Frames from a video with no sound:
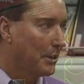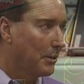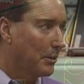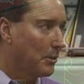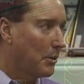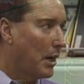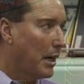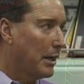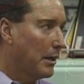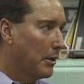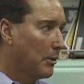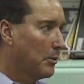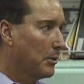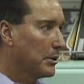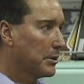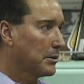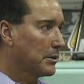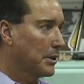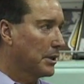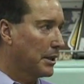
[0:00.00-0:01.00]
Ohio
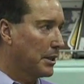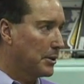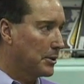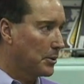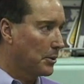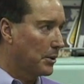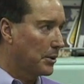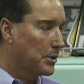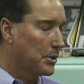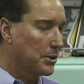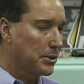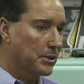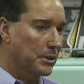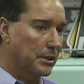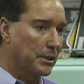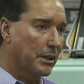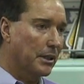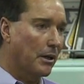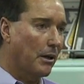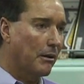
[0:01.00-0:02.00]
with cutting torches
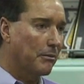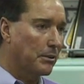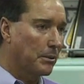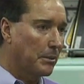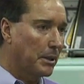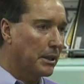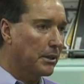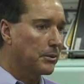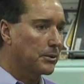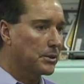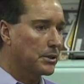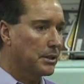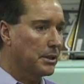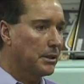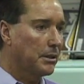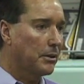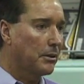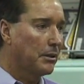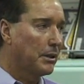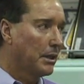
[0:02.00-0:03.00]
and cut off the mangle
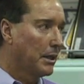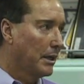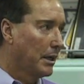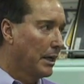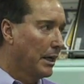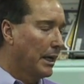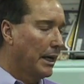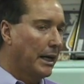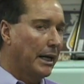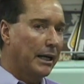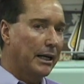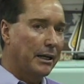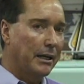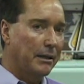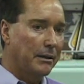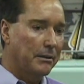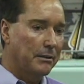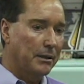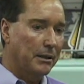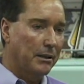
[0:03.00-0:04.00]
steel.
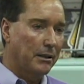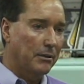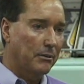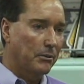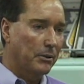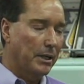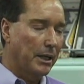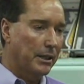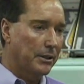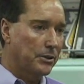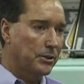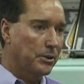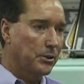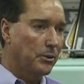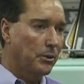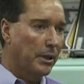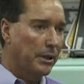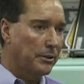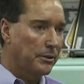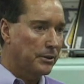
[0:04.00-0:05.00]
And uh, we had
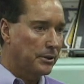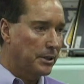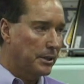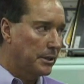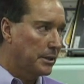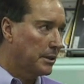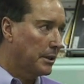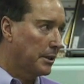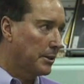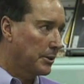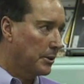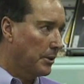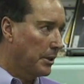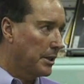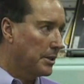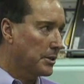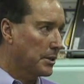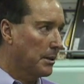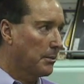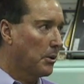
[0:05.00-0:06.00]
210 ton
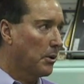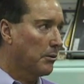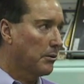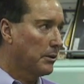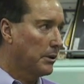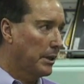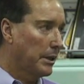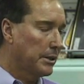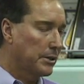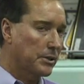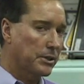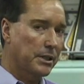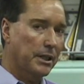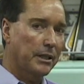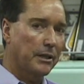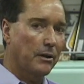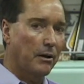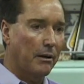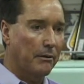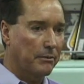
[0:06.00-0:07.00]
cranes come over and
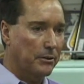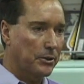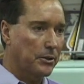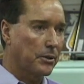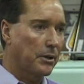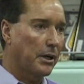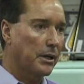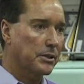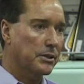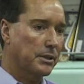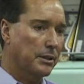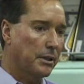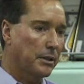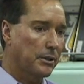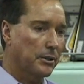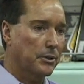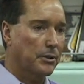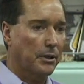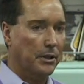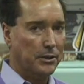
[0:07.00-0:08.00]
set it off the trucks and then
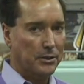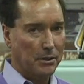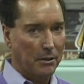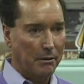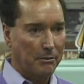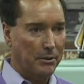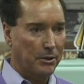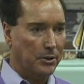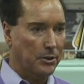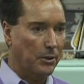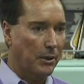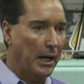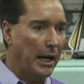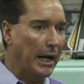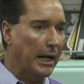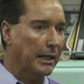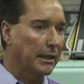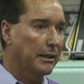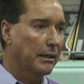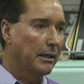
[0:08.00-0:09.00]
the trucks off the
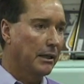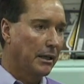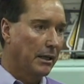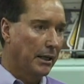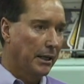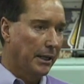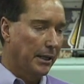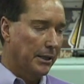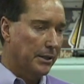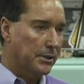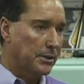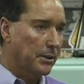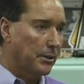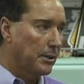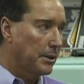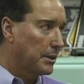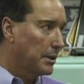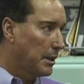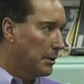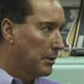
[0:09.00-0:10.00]
track so
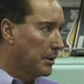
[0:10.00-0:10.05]
that they